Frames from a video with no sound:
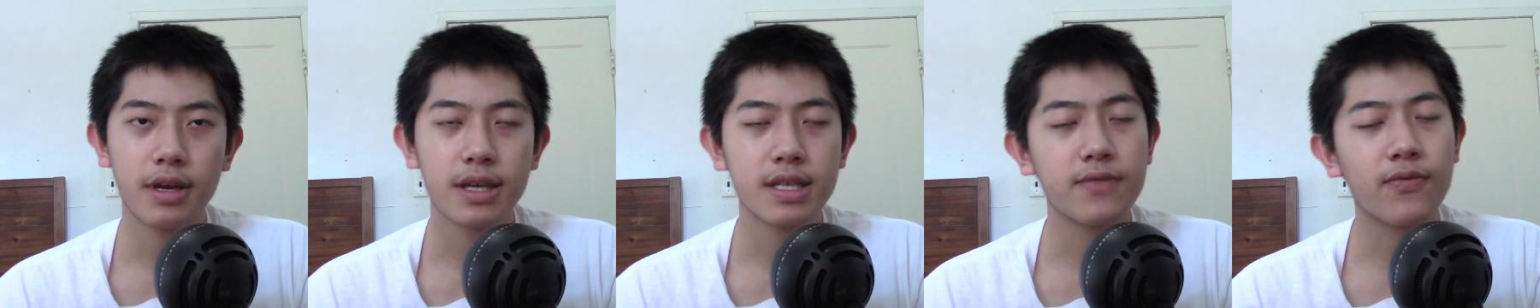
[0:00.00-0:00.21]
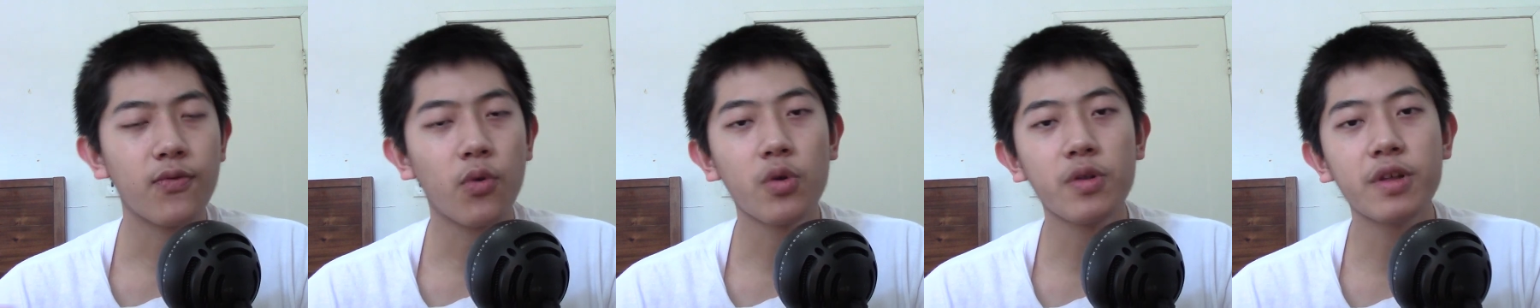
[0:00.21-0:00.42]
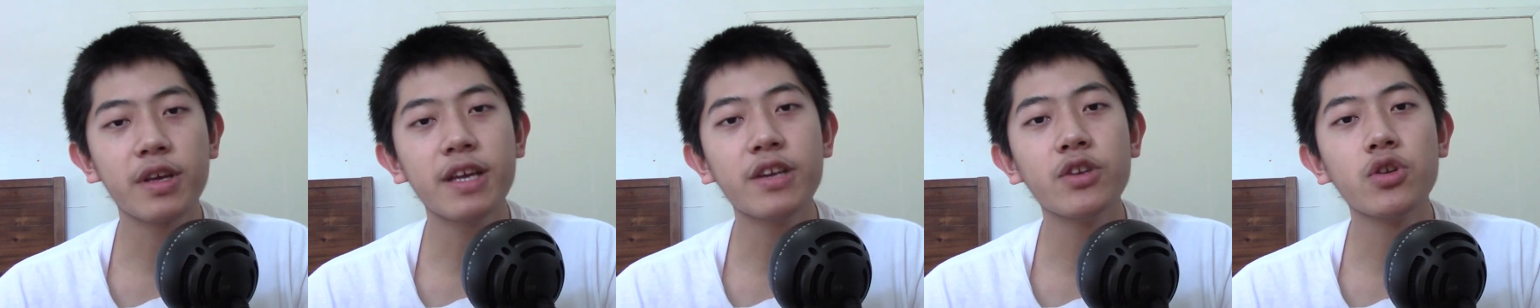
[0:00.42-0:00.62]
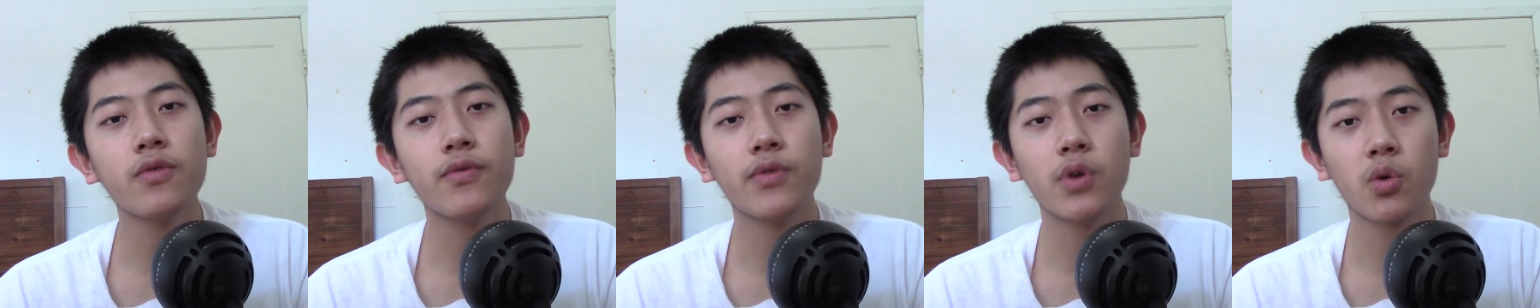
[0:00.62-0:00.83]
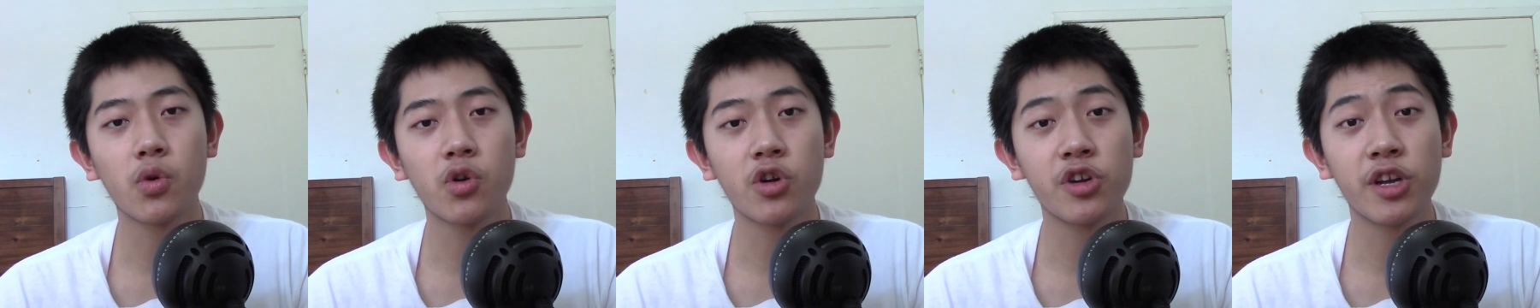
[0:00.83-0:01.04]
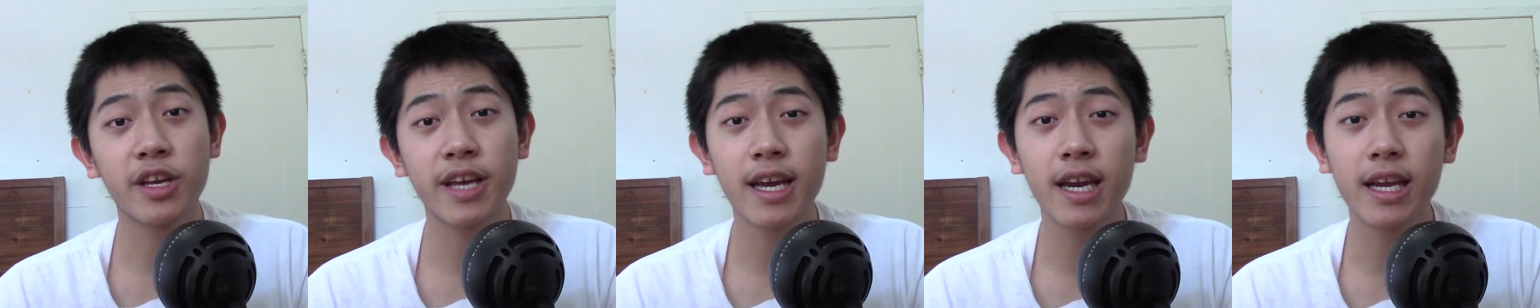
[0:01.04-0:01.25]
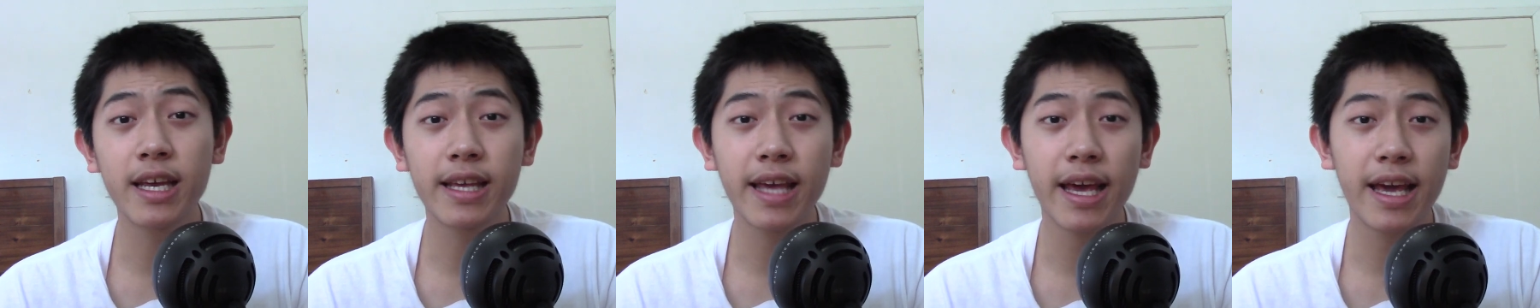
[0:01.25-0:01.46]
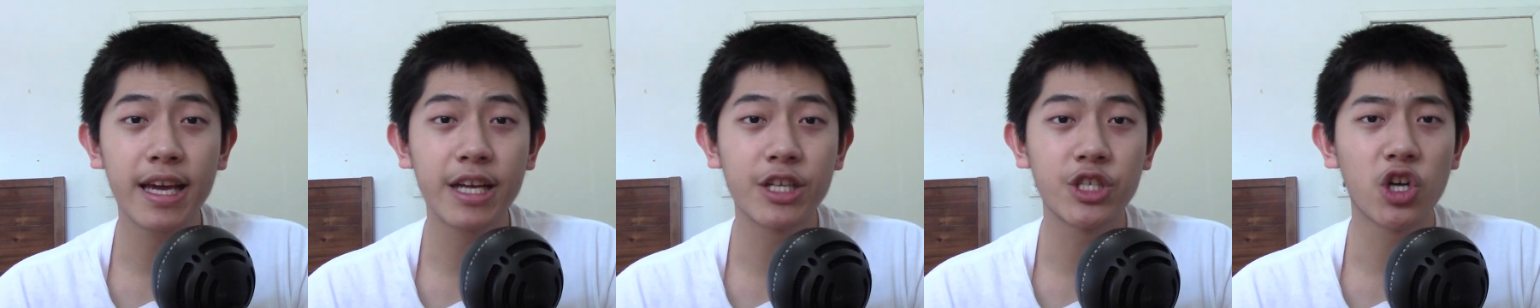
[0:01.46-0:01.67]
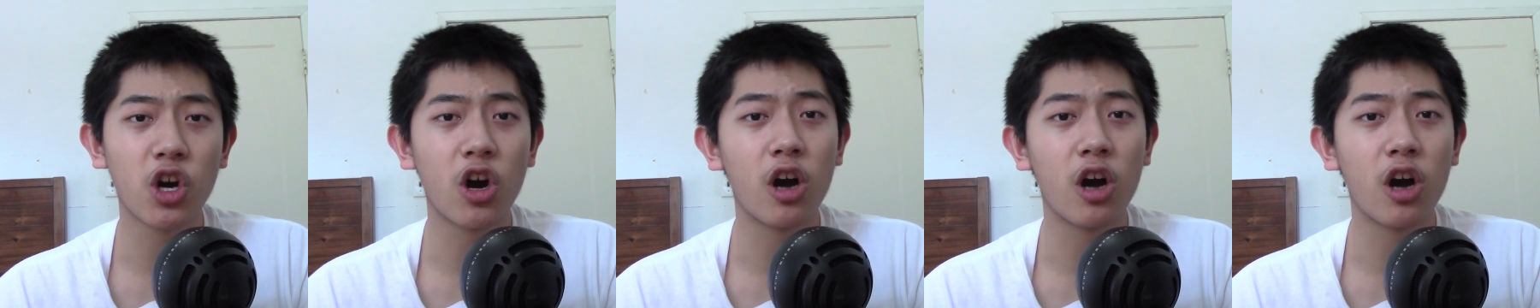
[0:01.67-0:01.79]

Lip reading: is for the interviewer to get a gauge